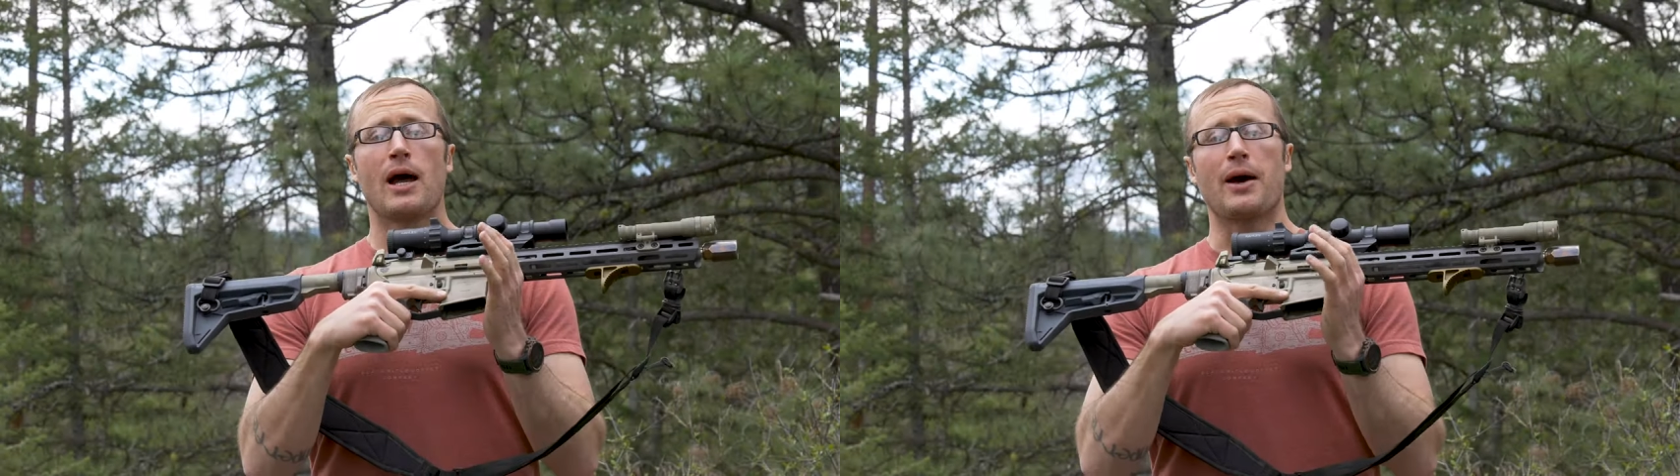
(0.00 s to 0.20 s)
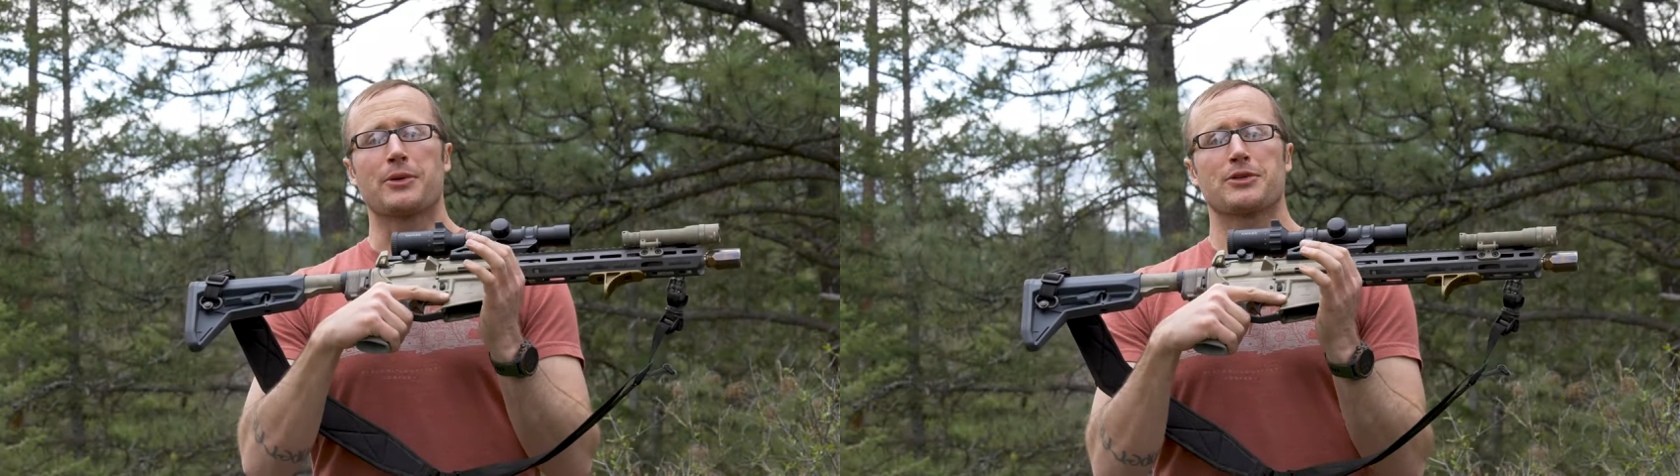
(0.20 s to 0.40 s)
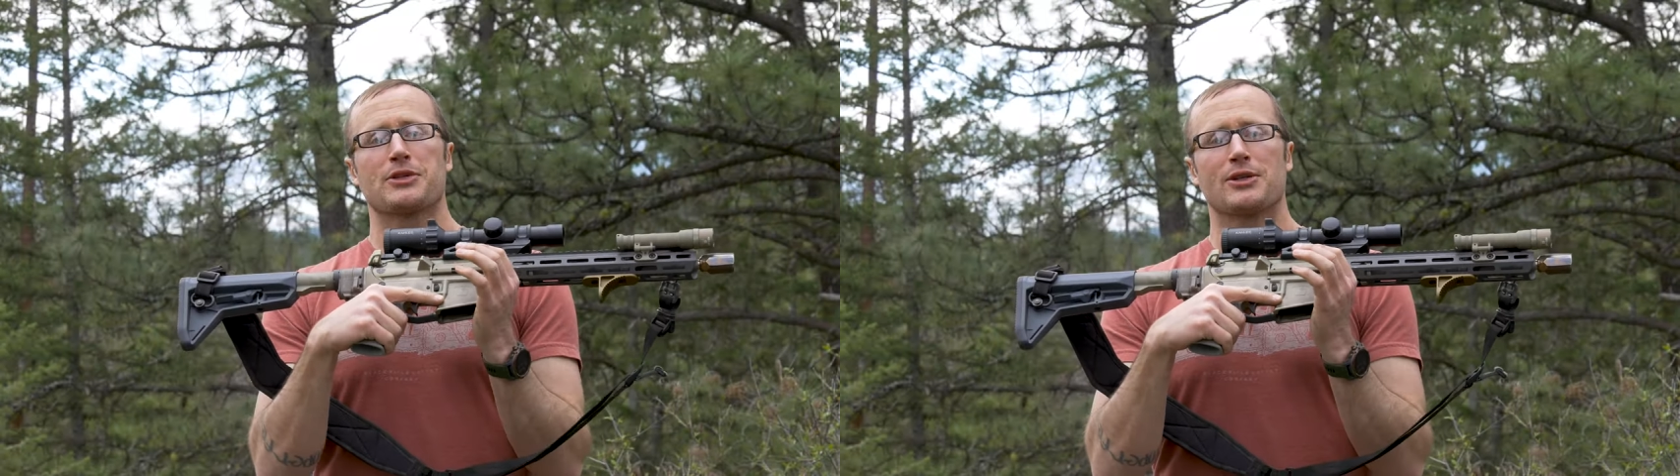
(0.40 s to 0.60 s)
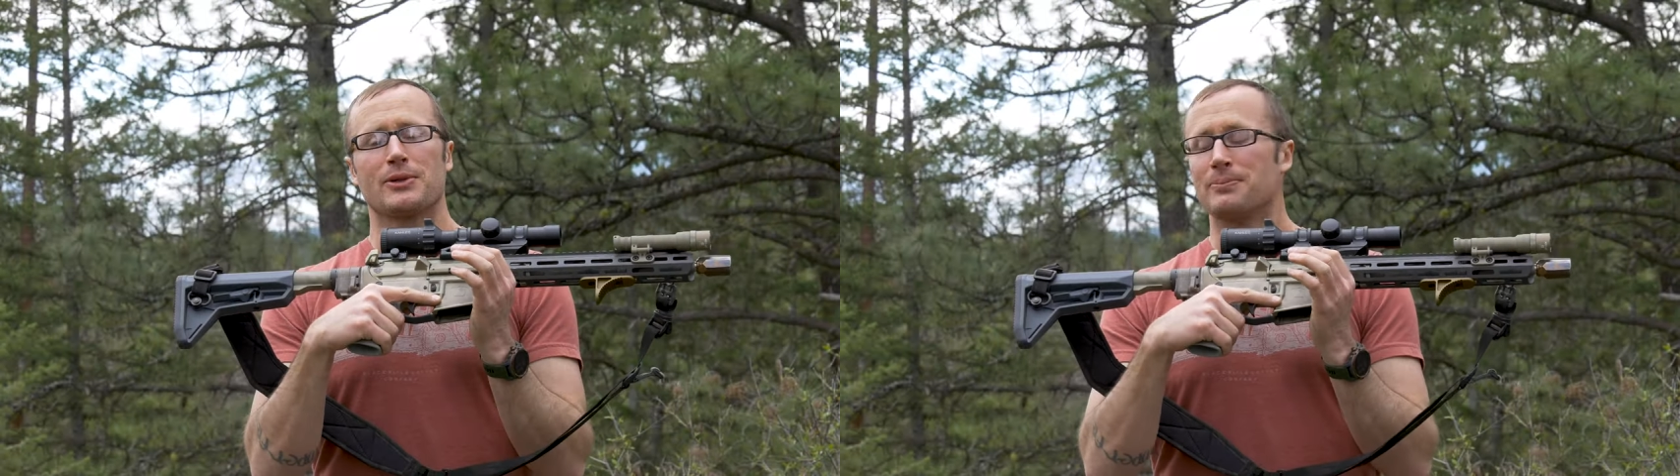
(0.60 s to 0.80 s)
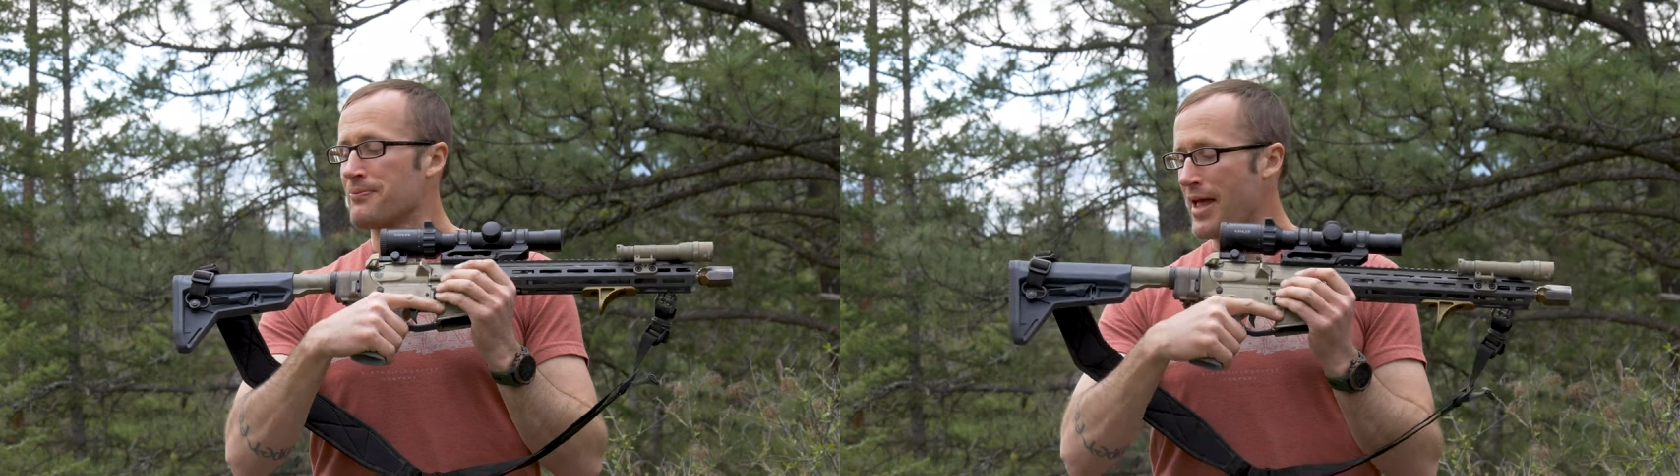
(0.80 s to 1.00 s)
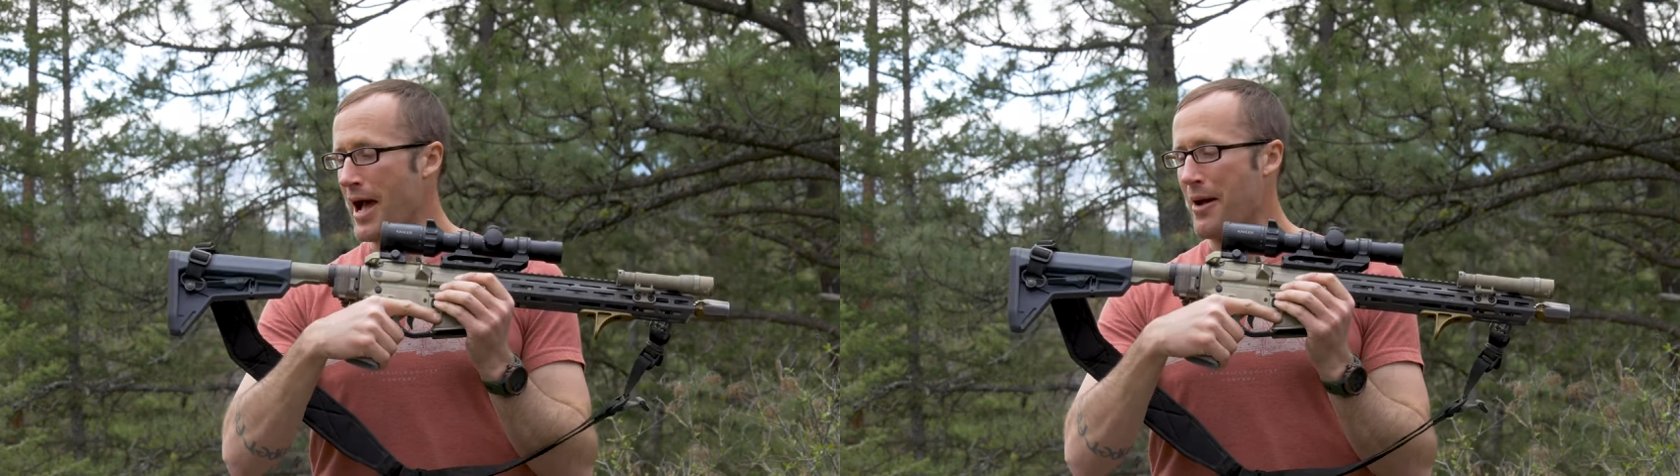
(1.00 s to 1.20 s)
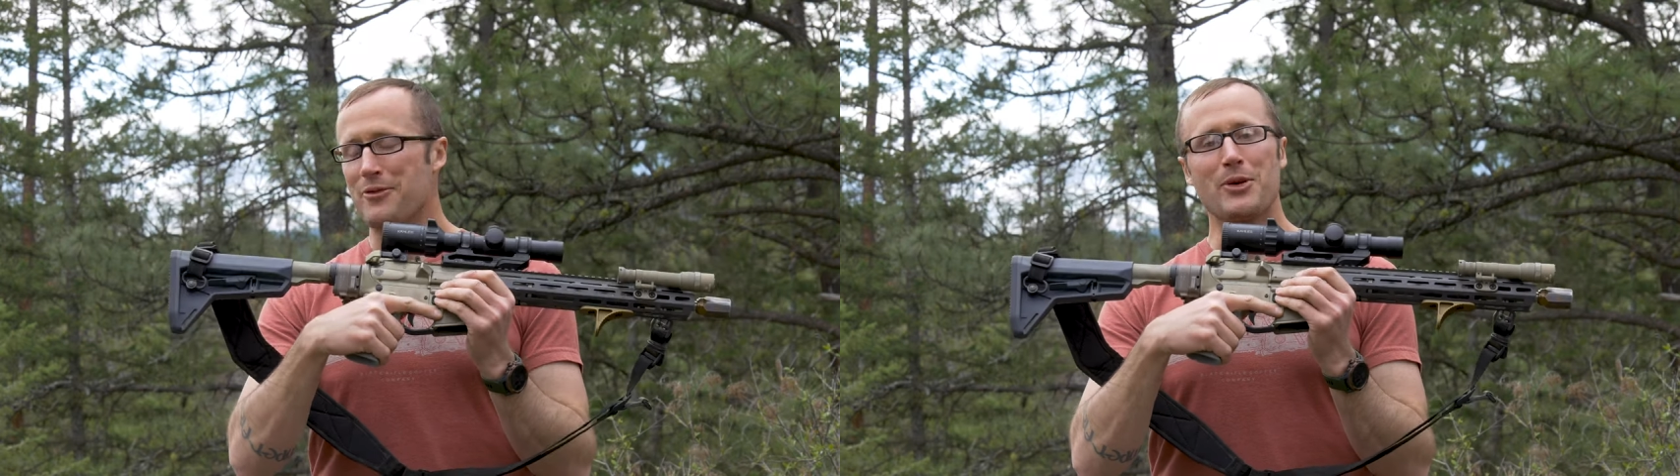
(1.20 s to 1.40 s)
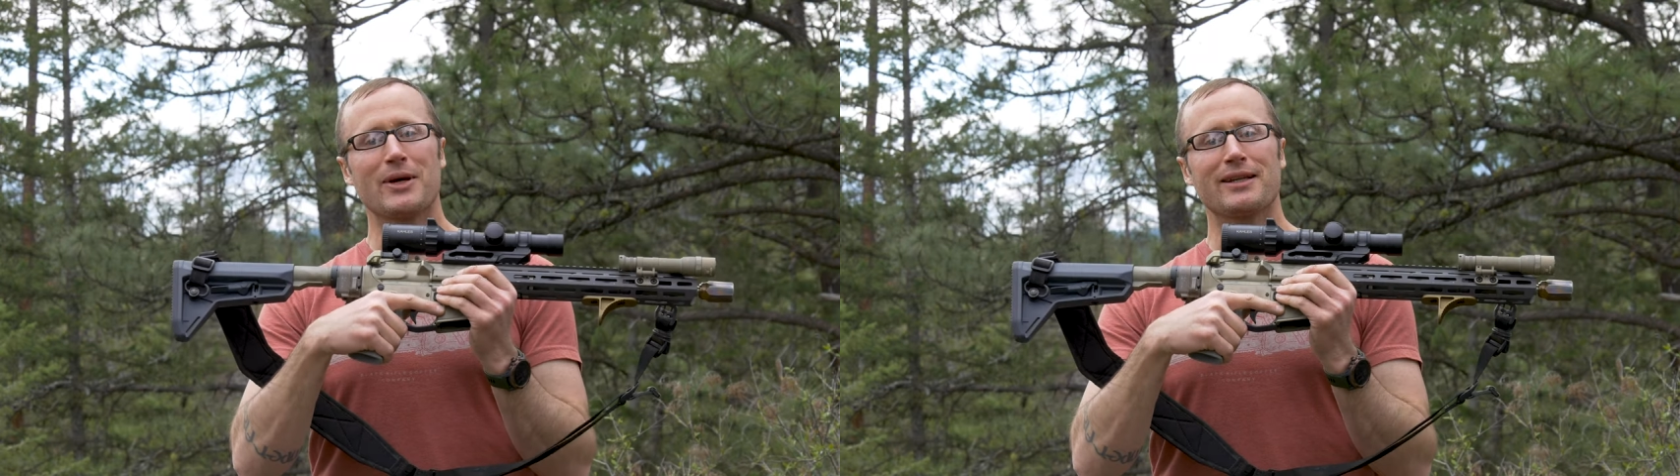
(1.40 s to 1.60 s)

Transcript: how does it do? I have no